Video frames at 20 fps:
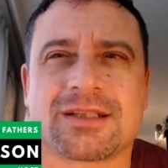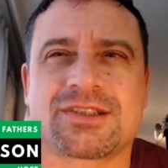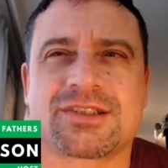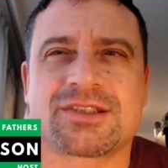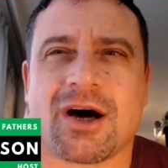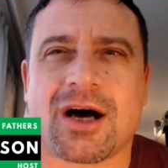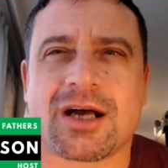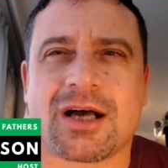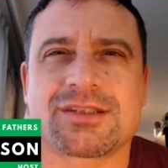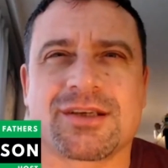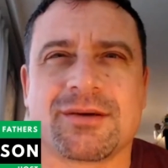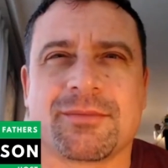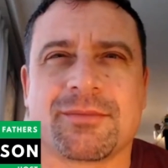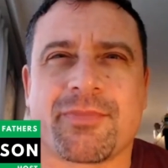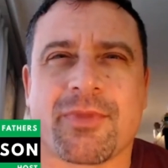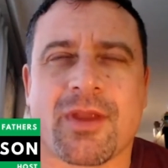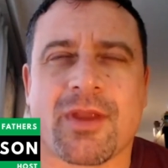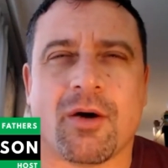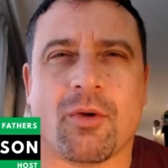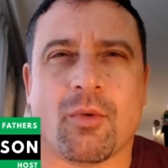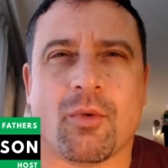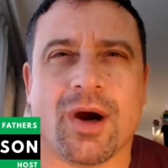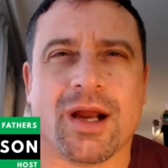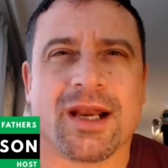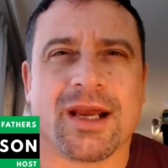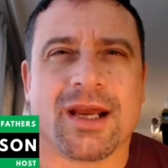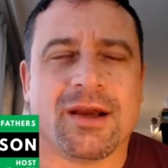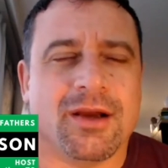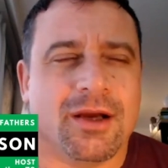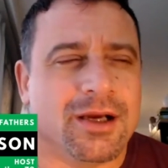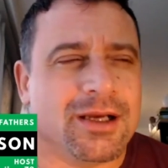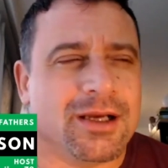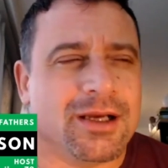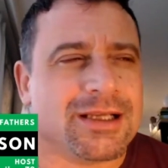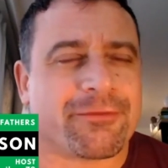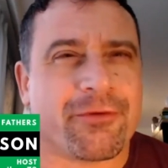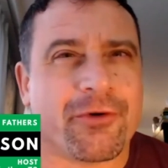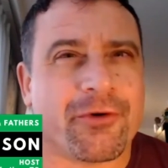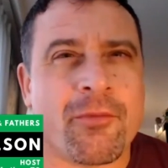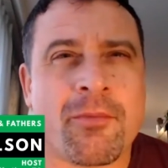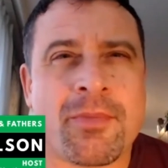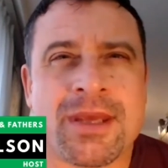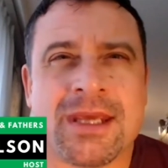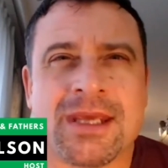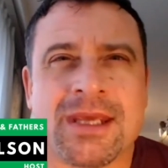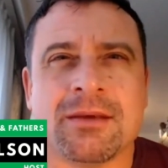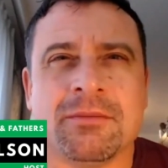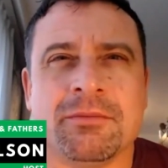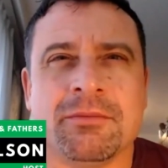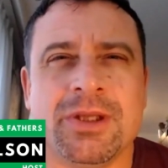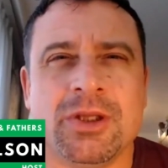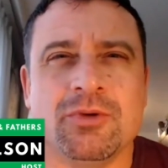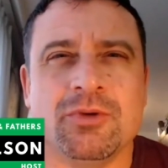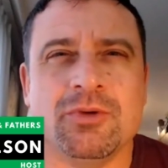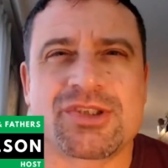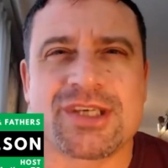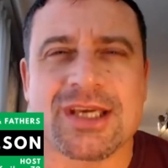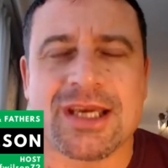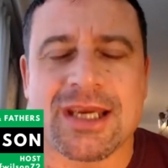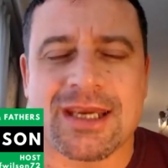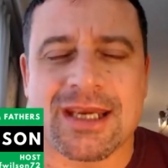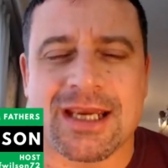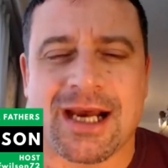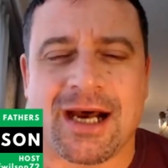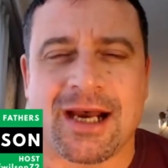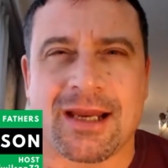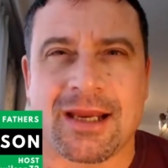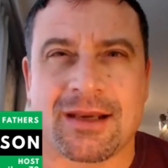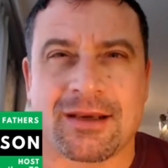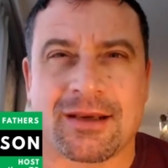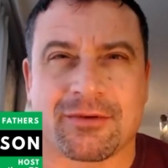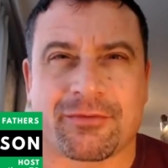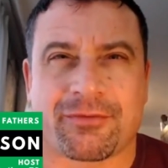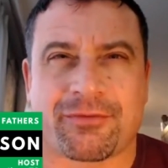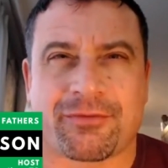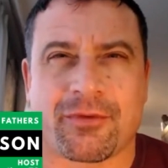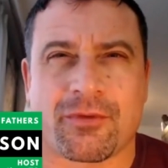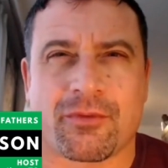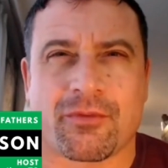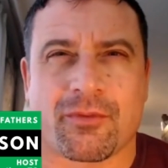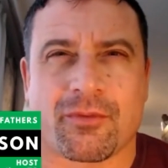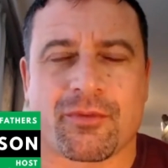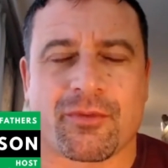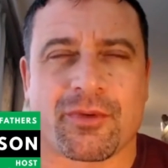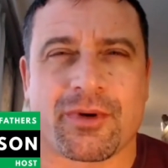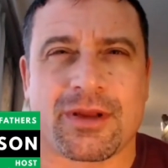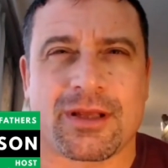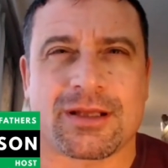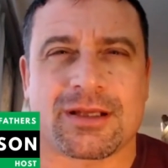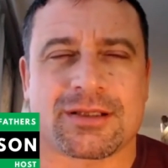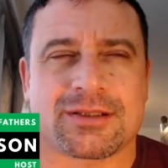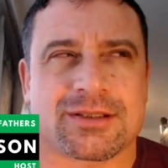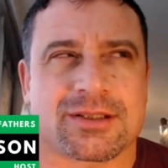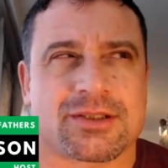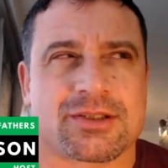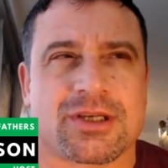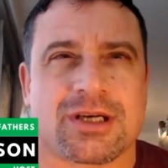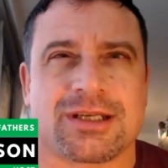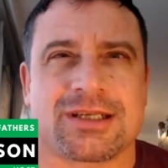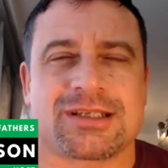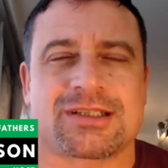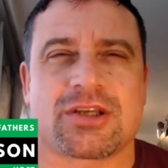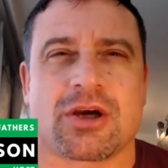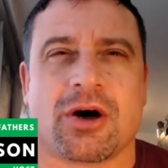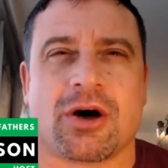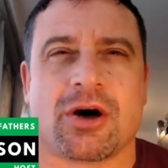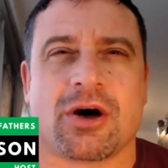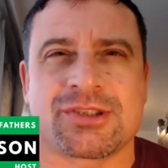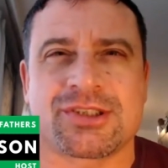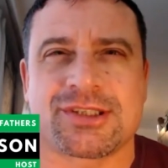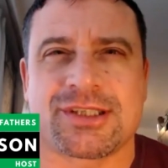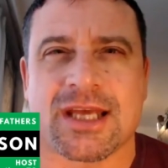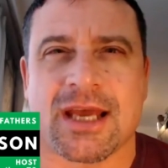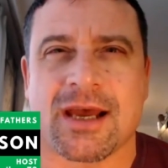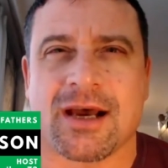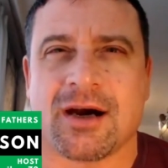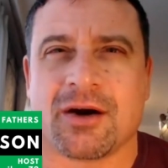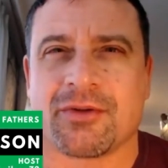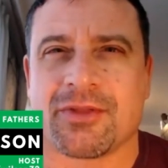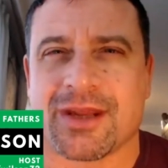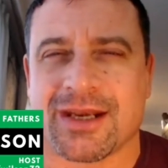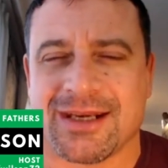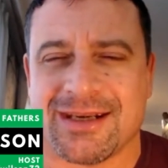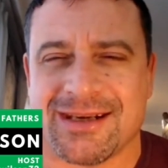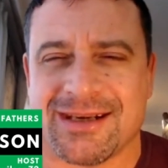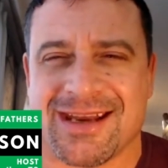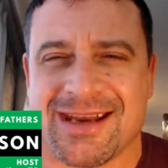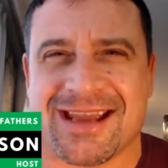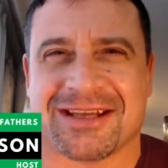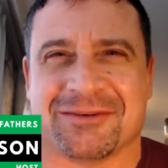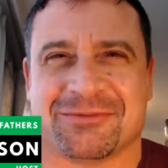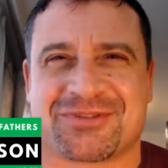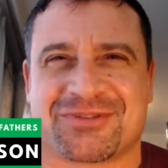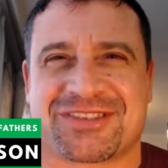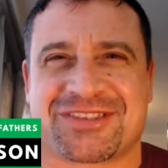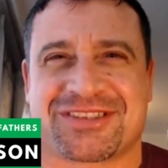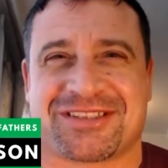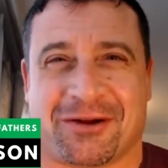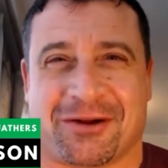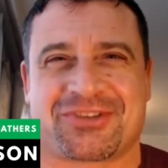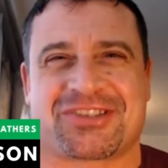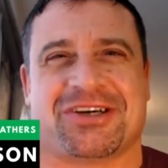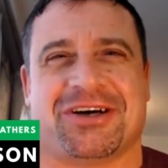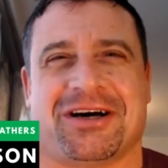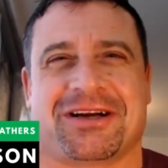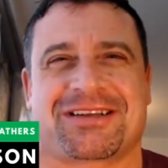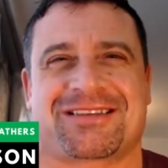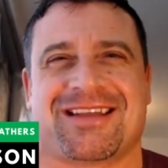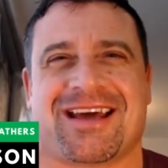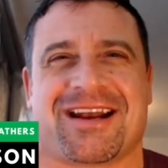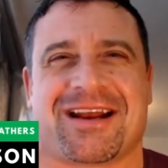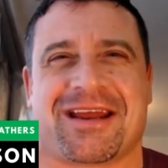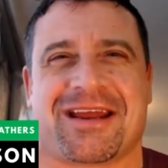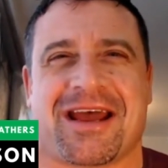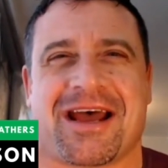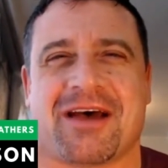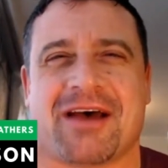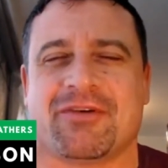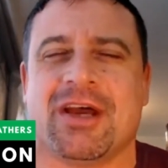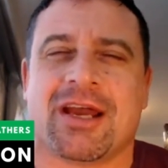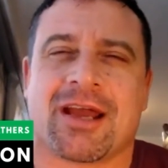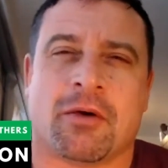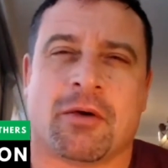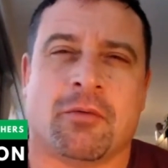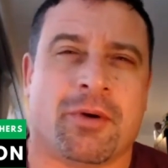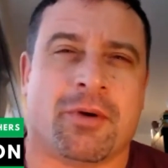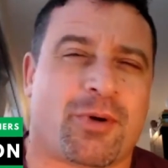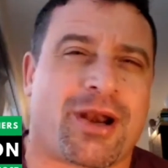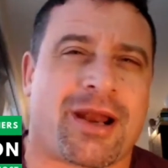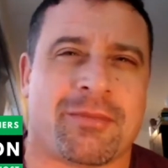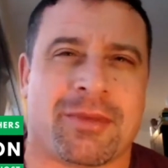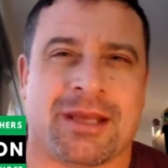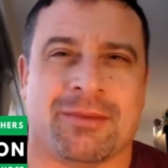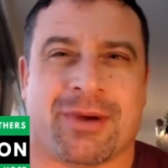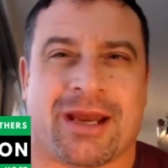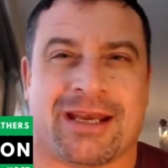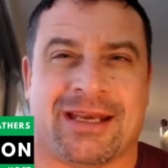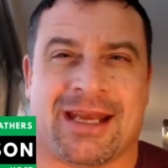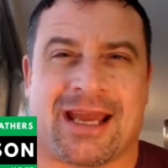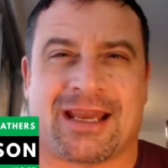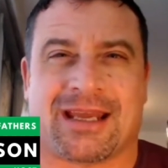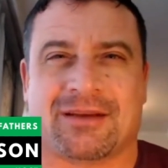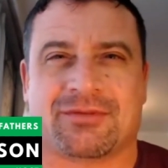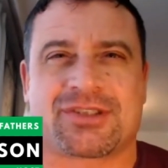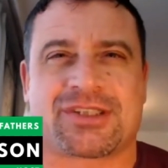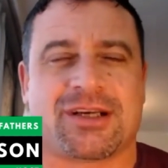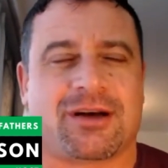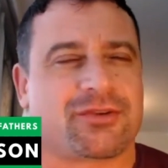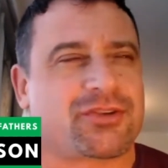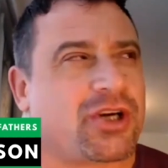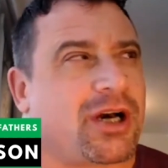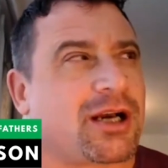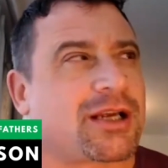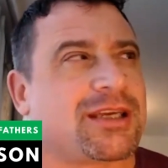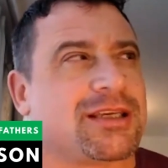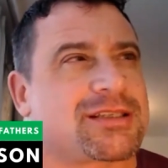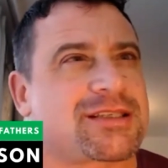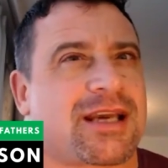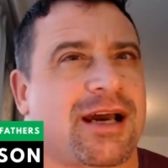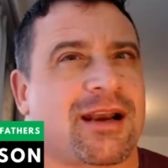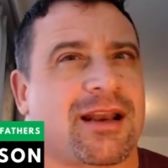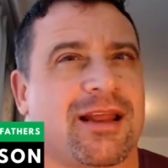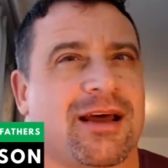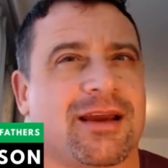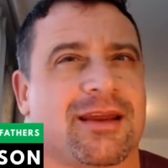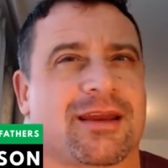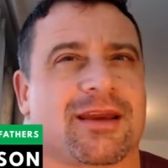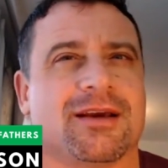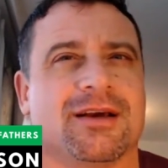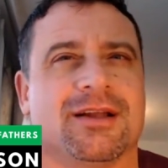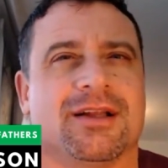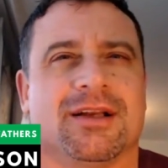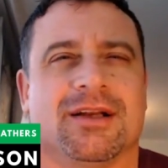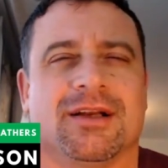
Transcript: that's awesome. What for me, music kind of it tones down the negative self-talk that I have. And what I mean by negative self-talk is kind of like,